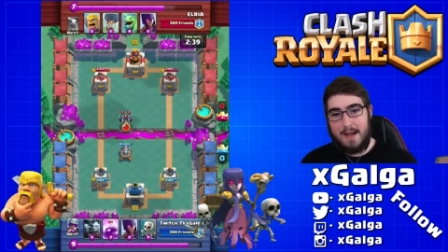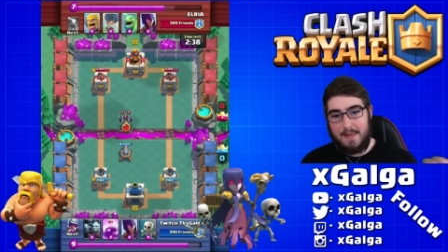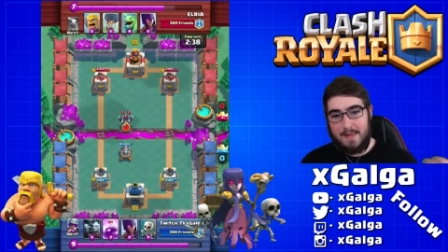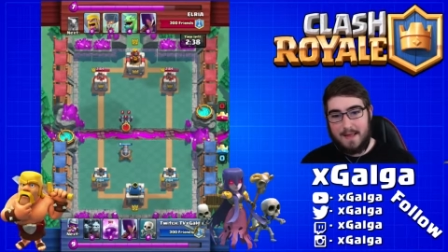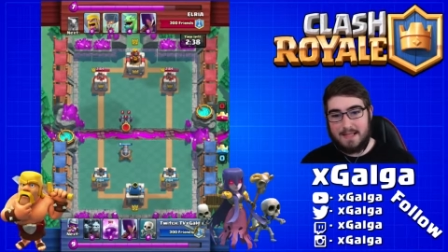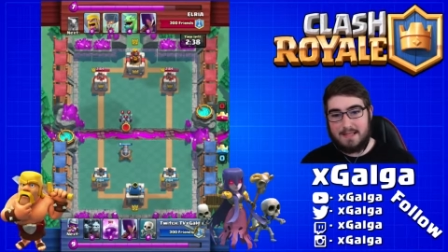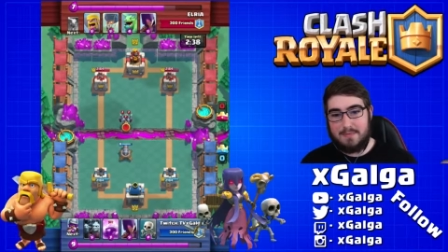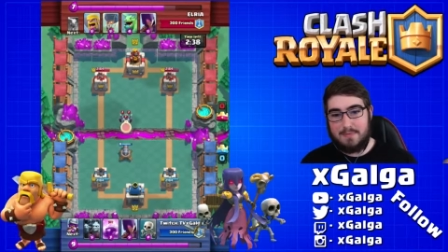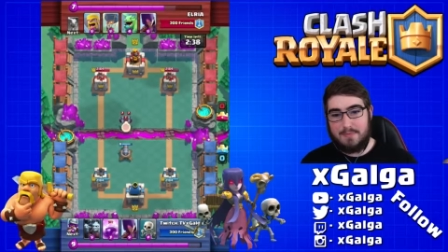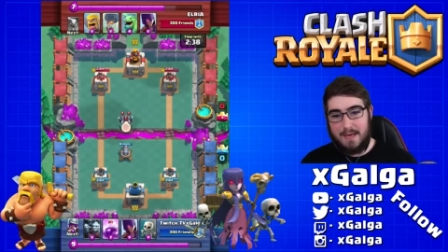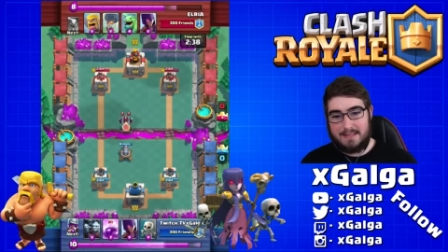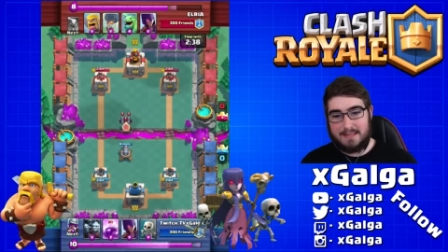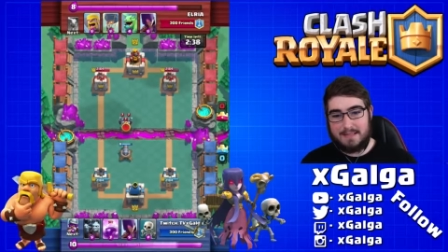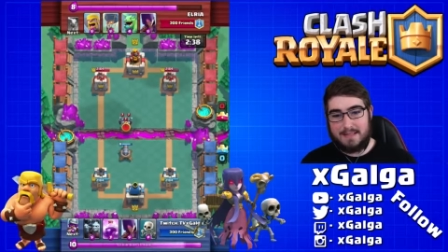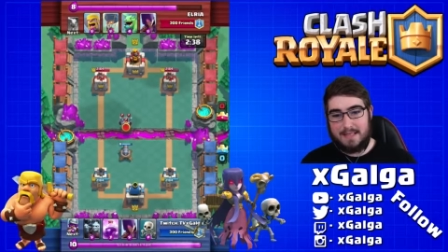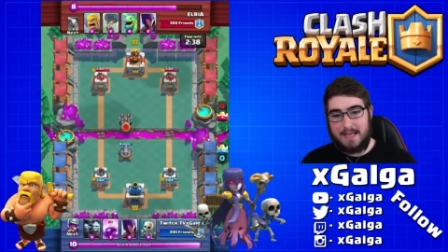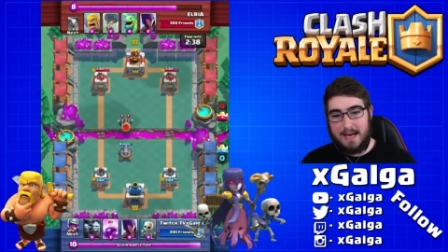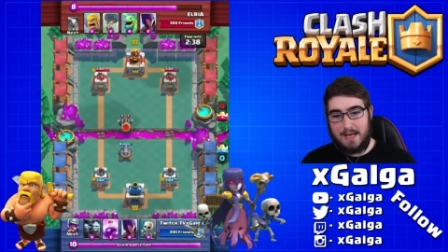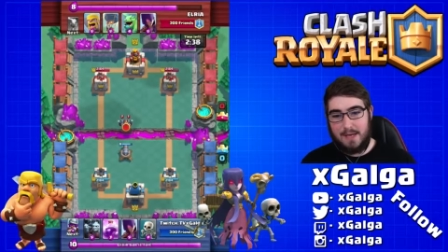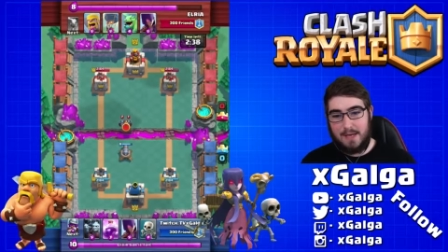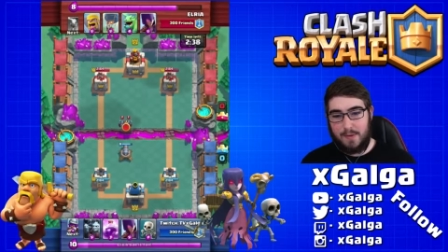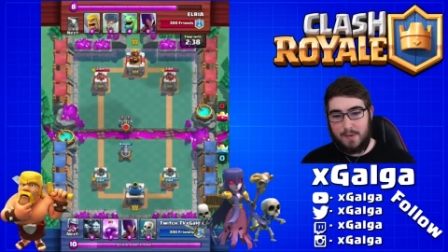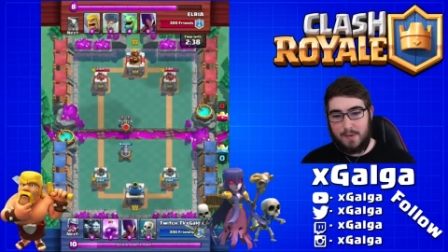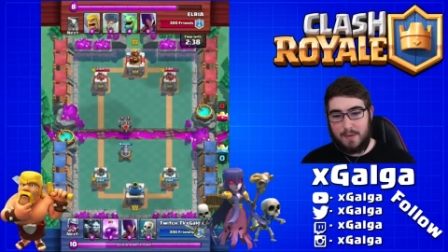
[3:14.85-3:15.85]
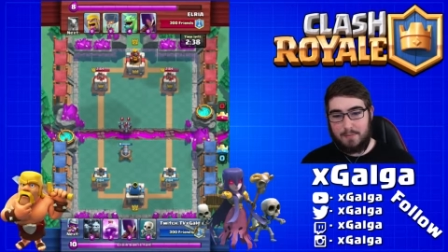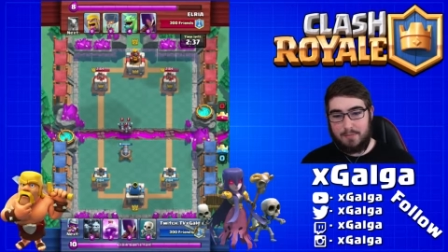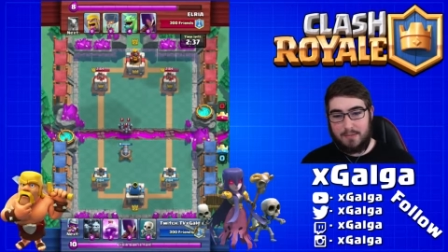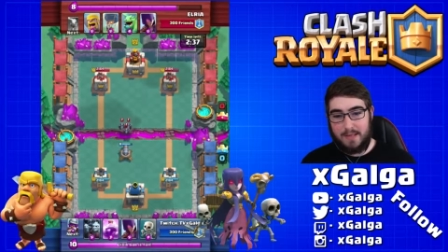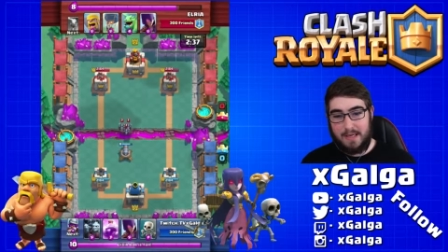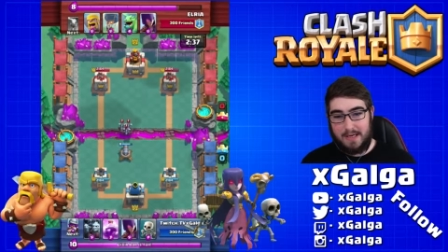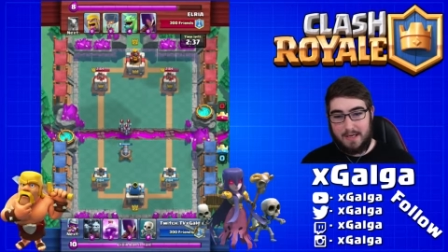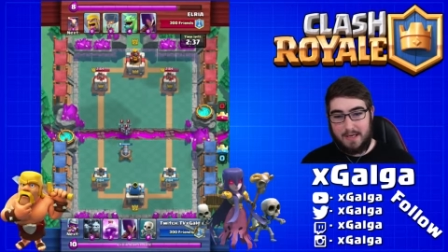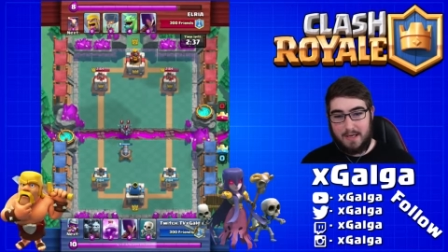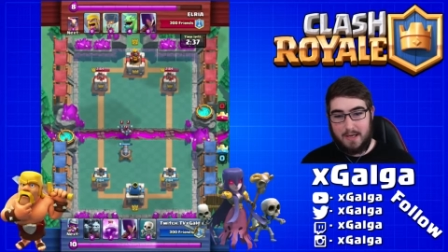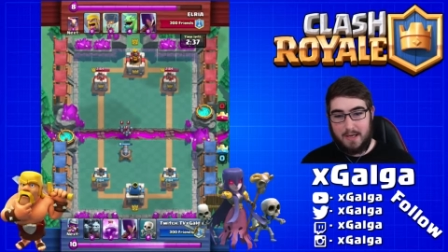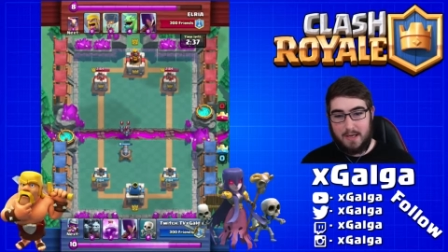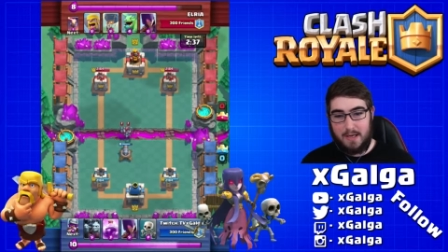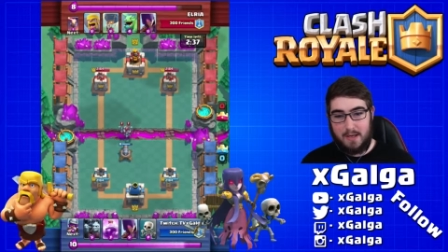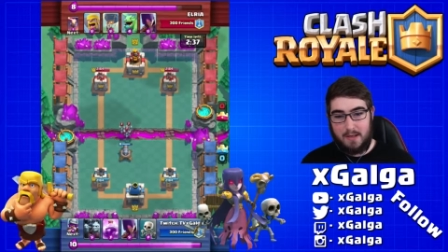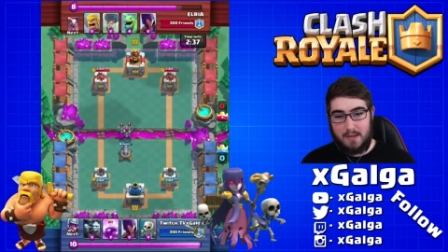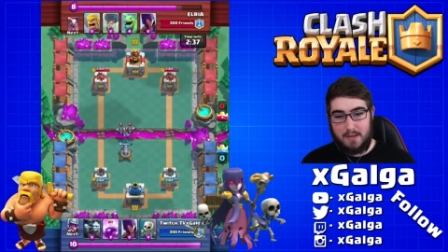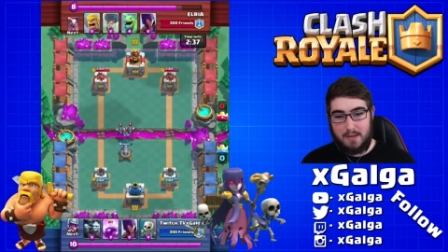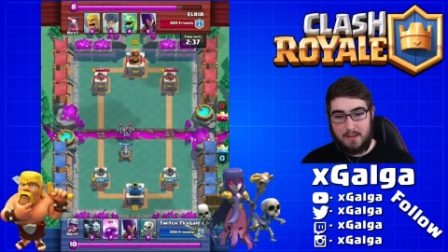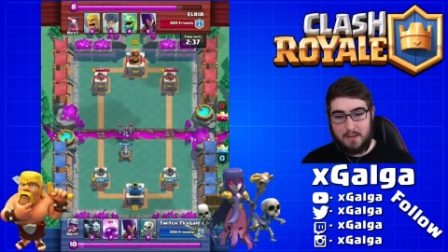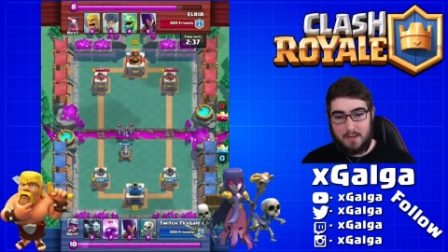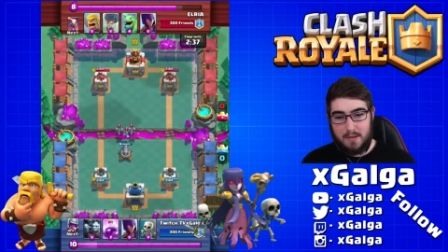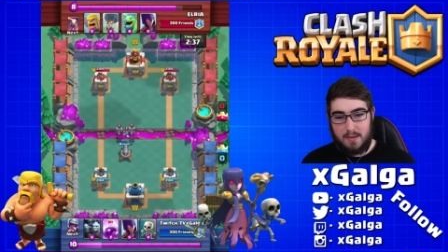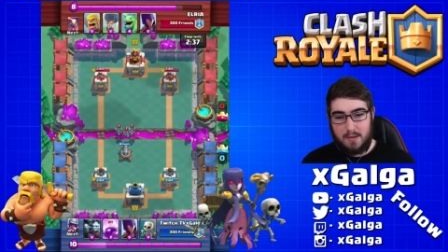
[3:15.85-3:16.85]
And that's basically how you want to
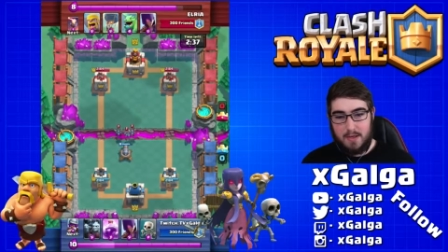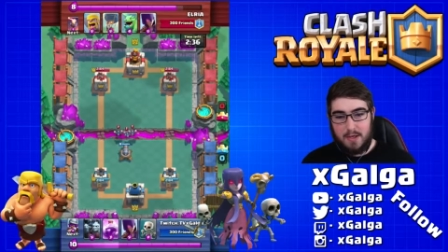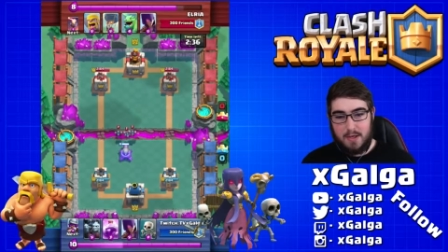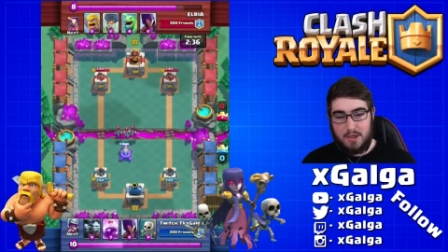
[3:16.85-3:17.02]
play.